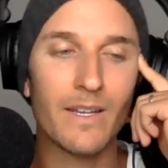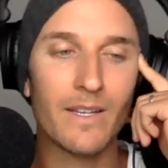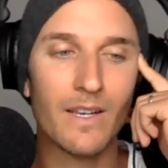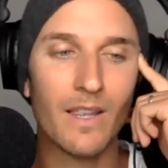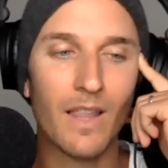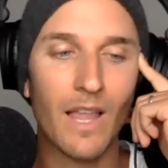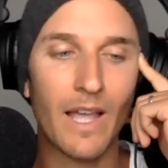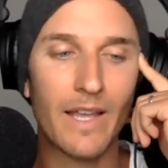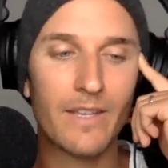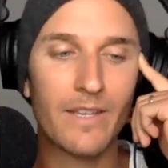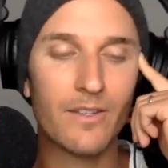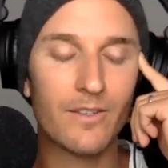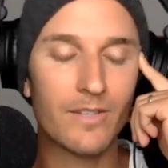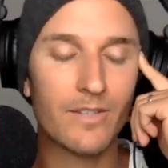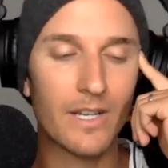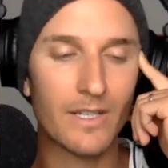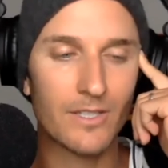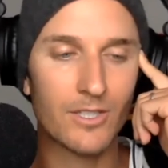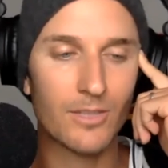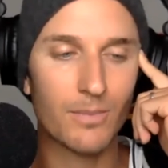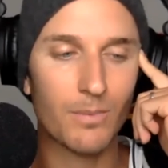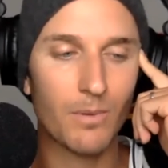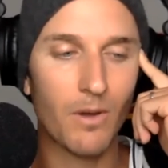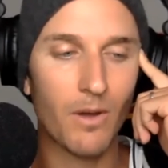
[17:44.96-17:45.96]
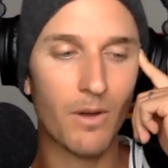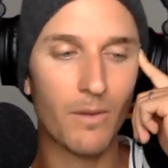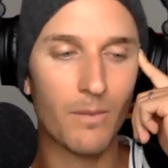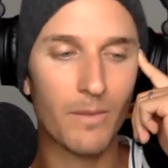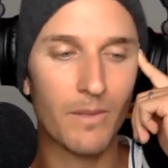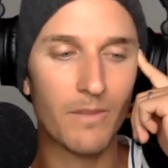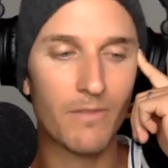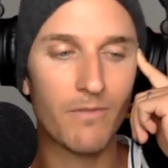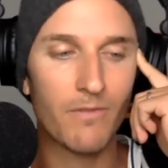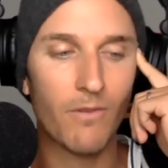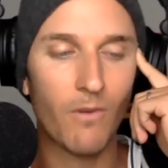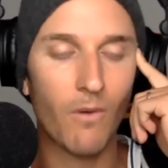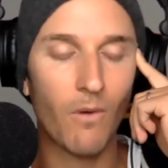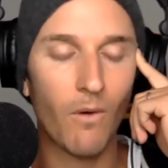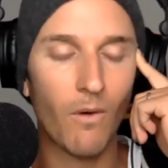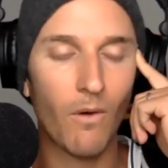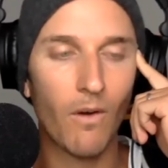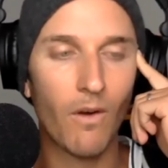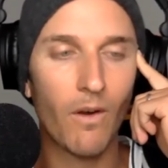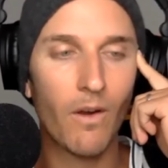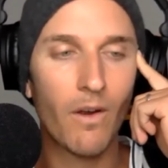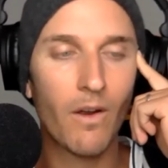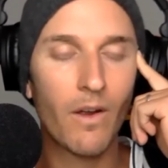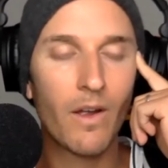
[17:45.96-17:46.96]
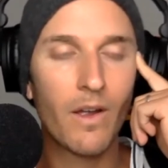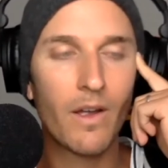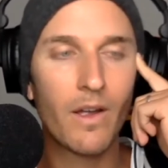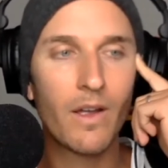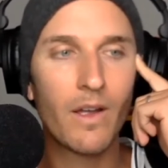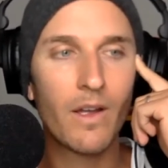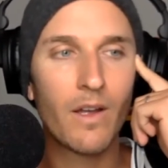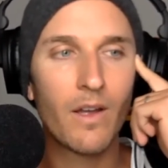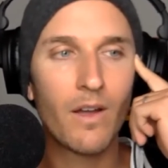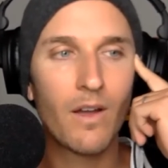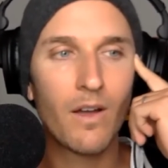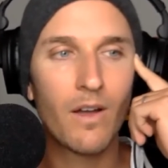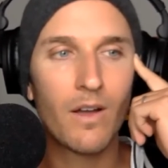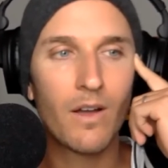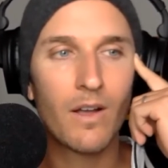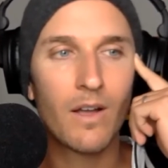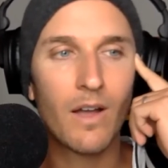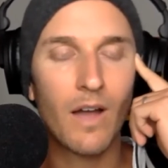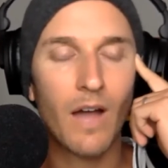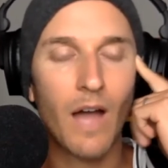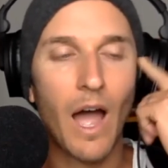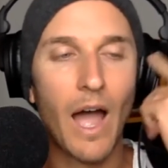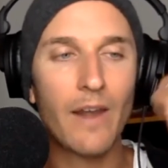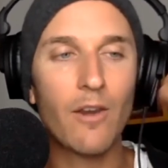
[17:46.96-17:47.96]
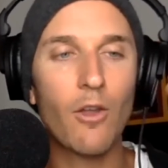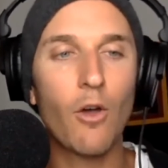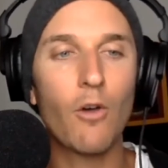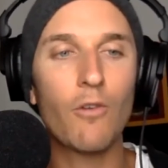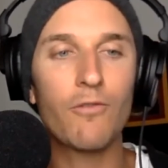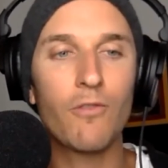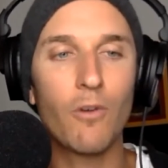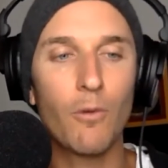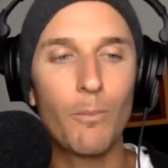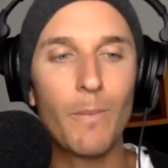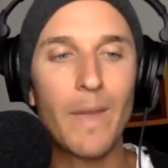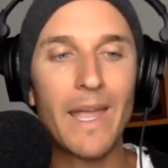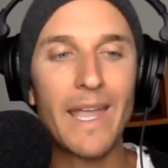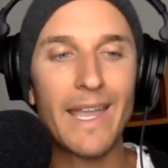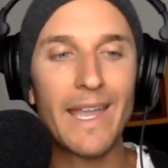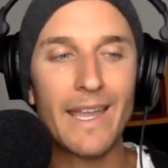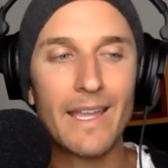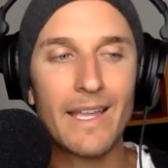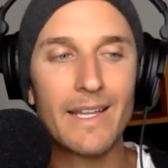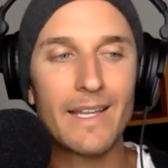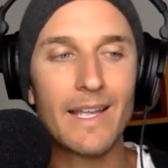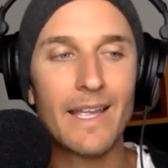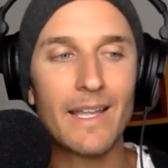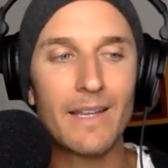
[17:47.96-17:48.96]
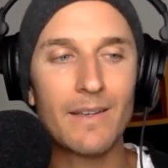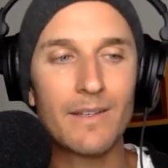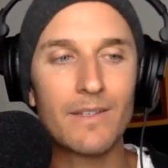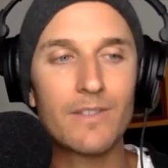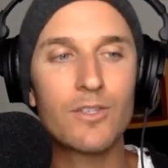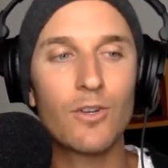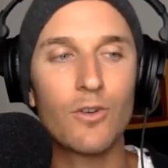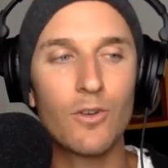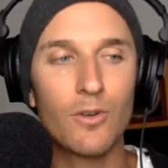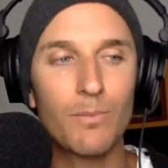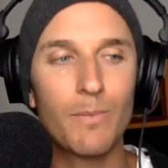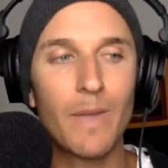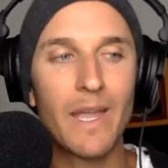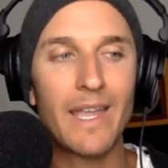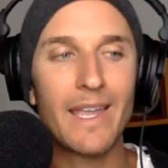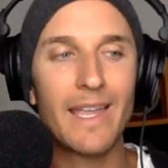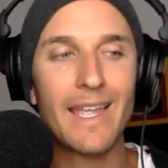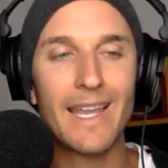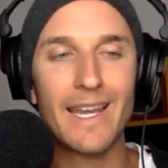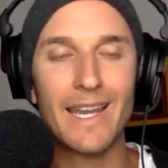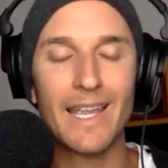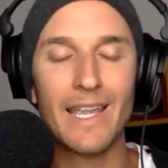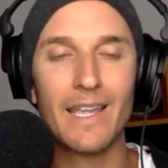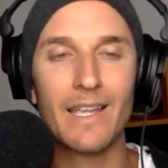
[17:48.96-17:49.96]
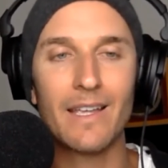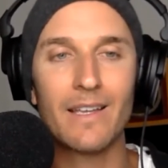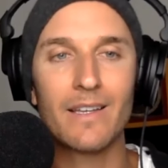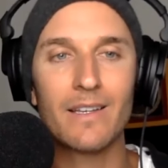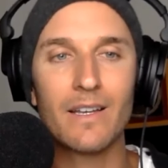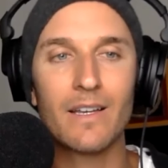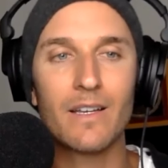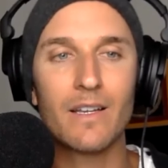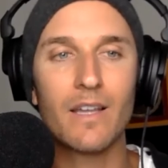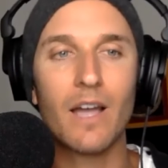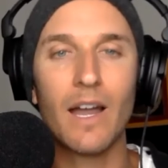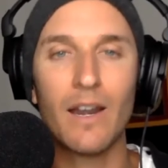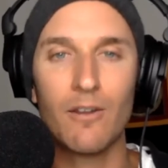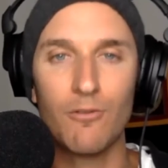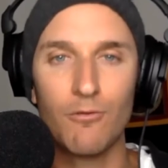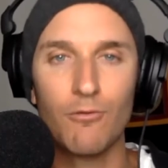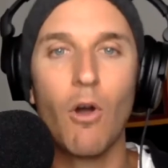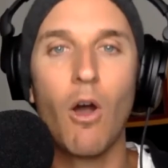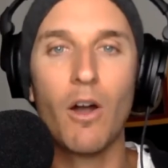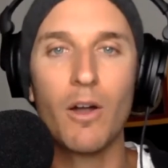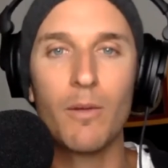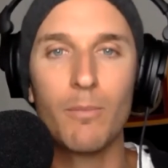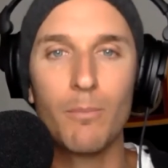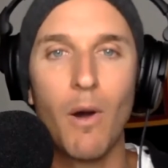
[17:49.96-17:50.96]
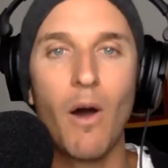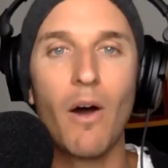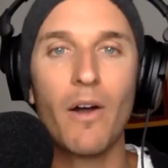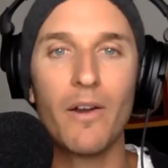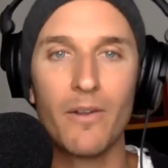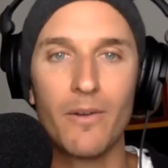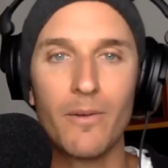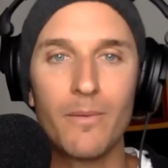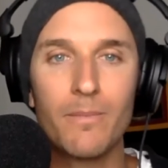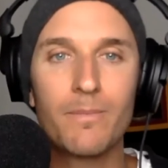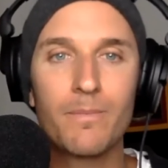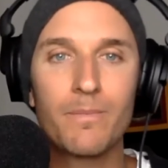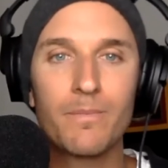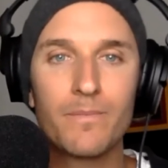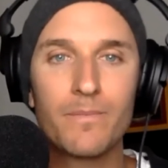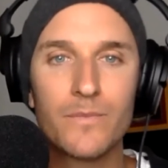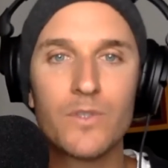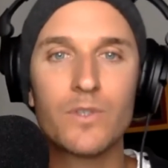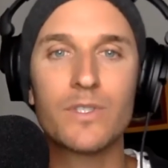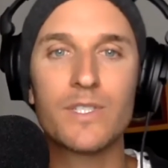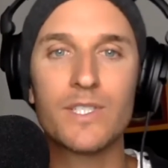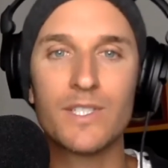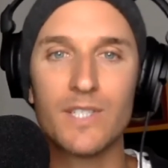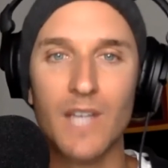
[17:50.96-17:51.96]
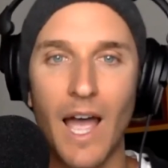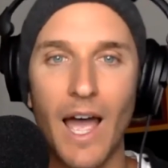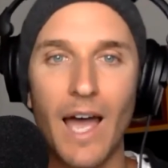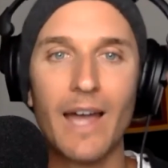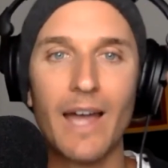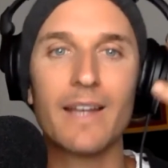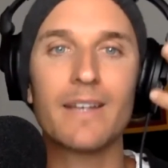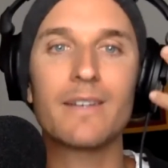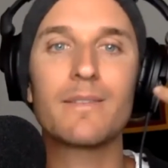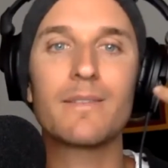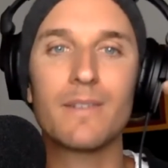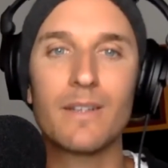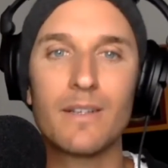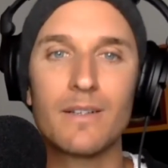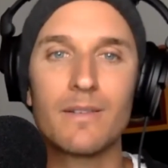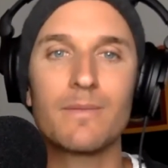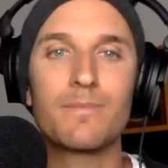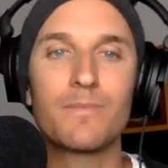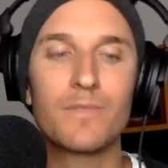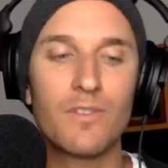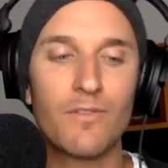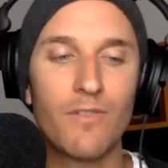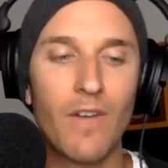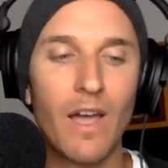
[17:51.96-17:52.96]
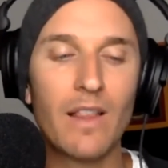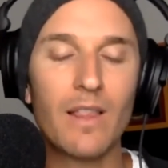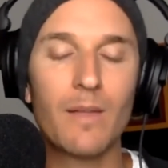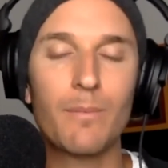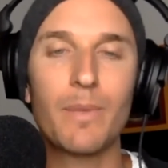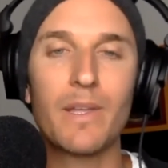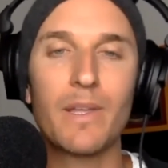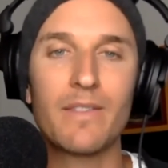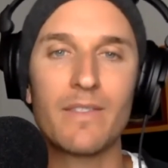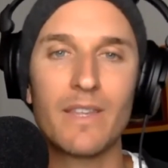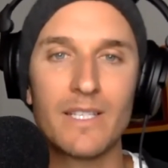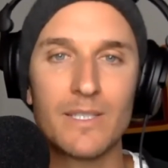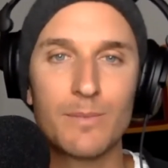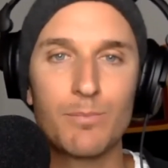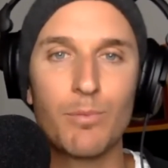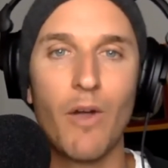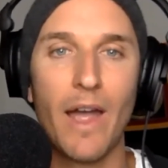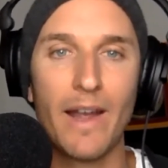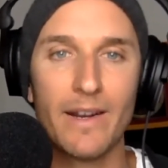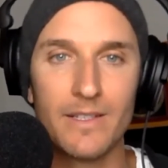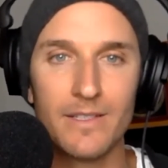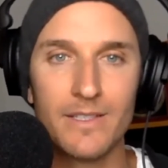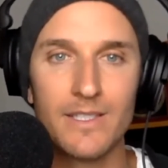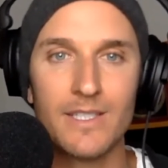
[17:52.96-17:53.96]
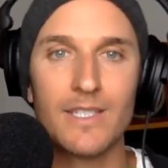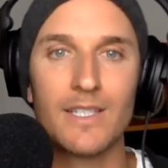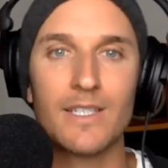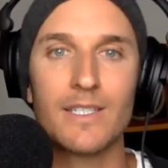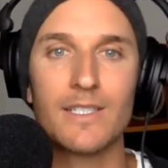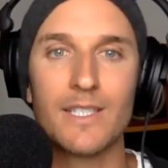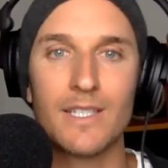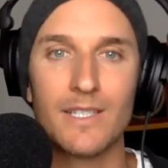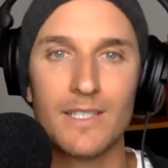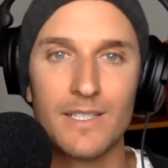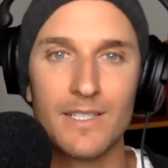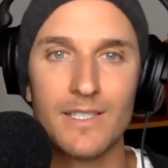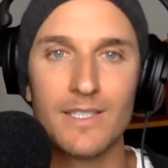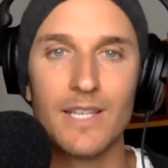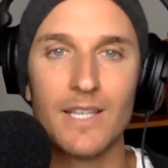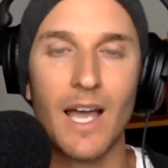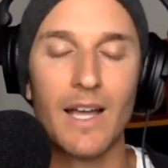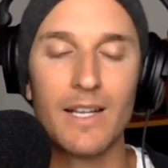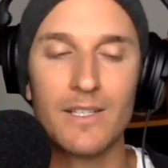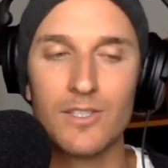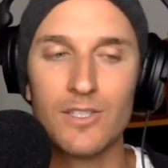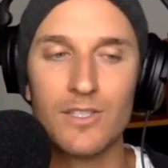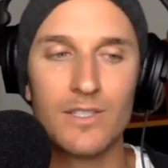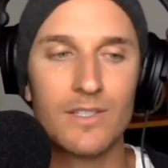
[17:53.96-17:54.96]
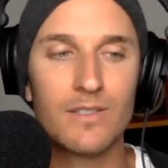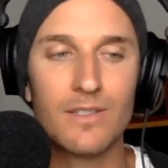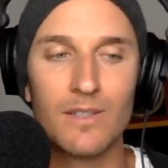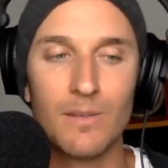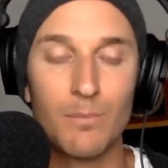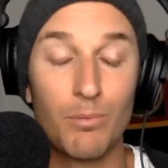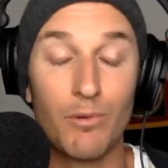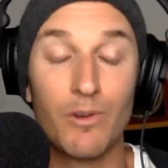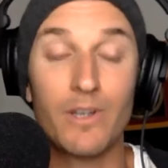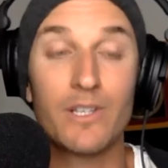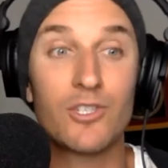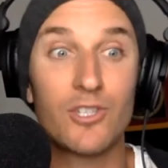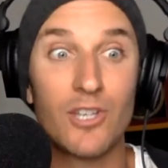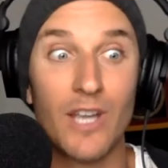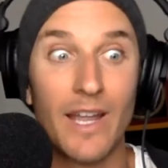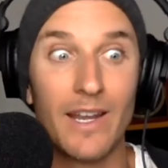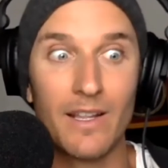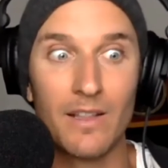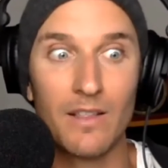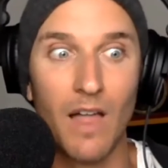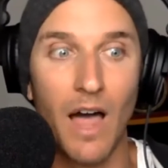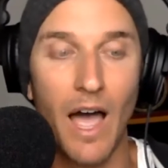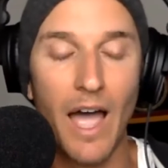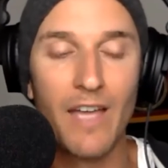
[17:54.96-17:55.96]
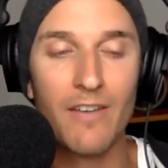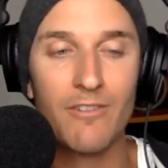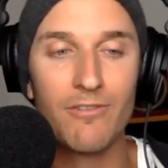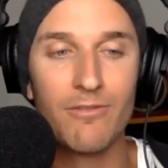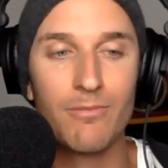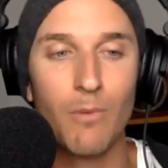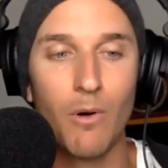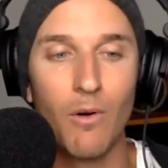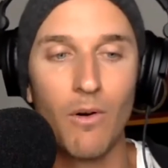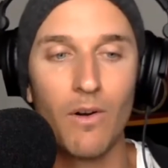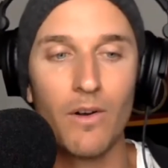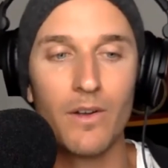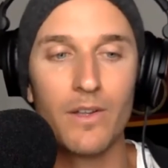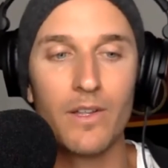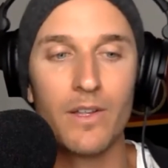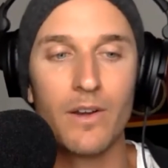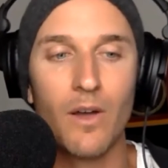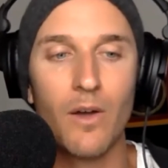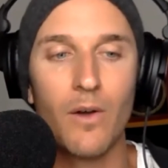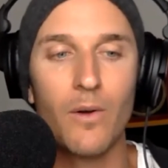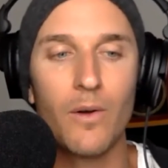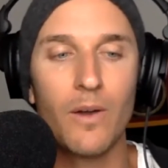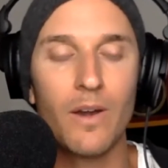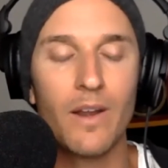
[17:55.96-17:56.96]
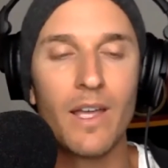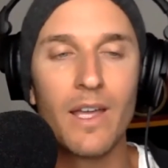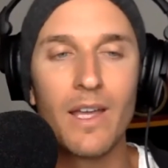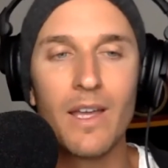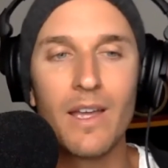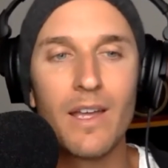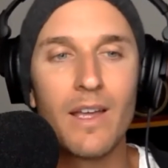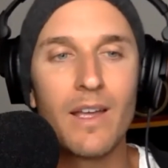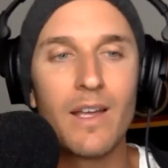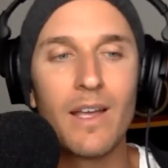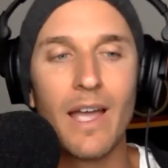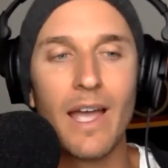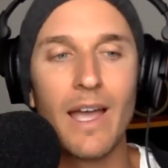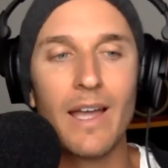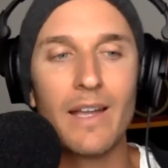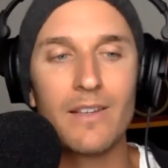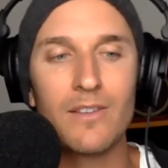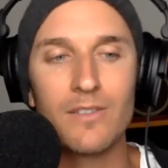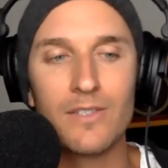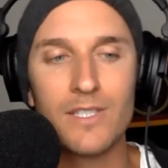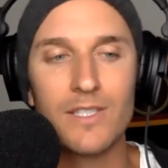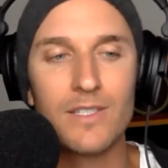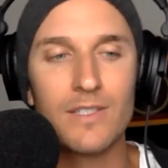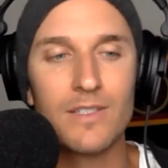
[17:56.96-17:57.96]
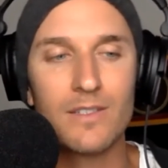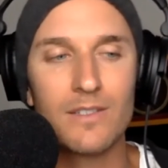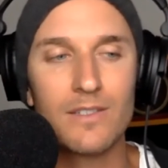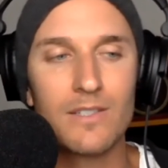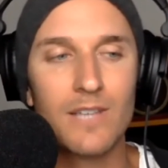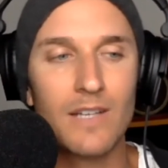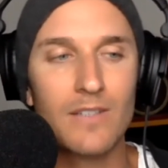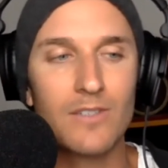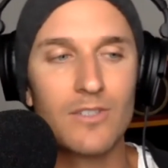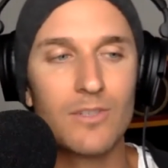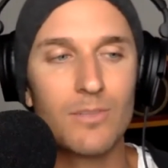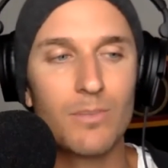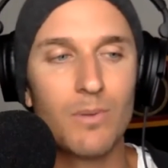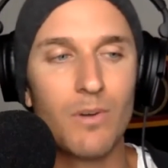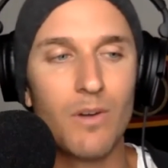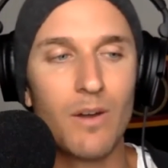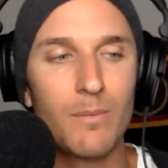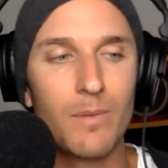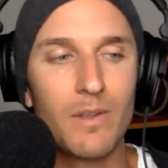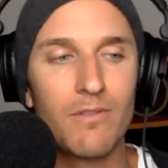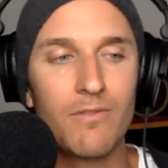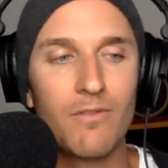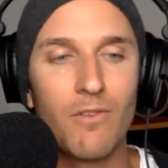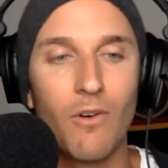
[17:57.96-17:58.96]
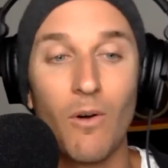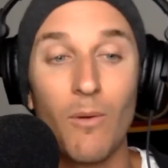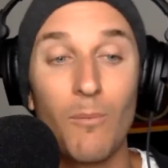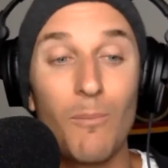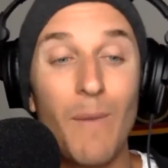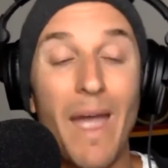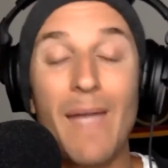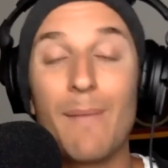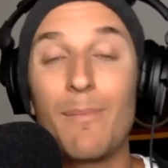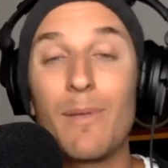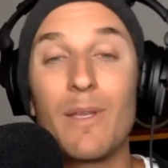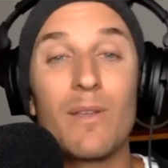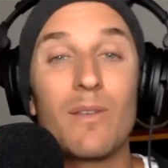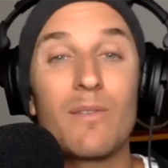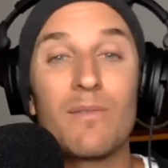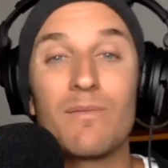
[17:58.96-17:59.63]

and like you touched upon before, I know for me, it took me hitting a kind of rock bottom to start developing these practices and to start just appreciating life more, and you touched upon it before. Maybe